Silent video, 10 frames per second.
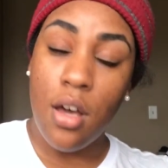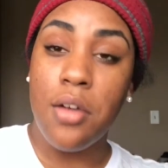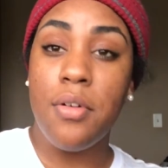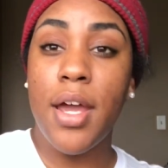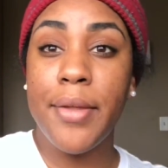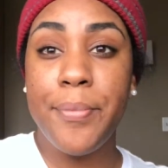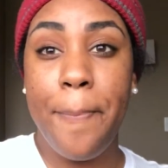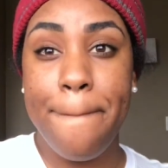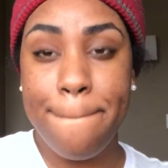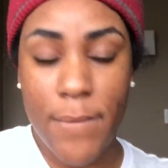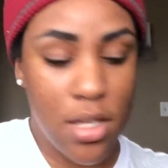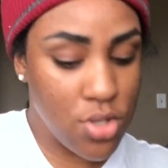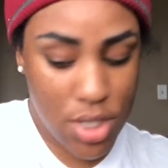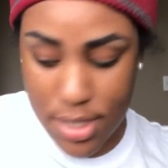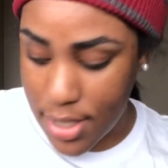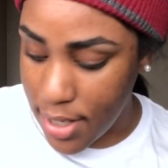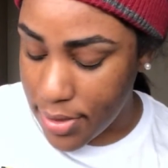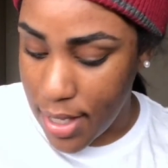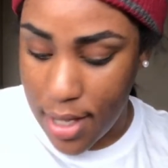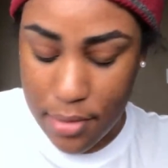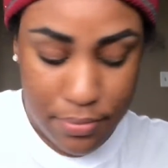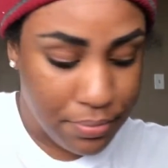All right, just like that.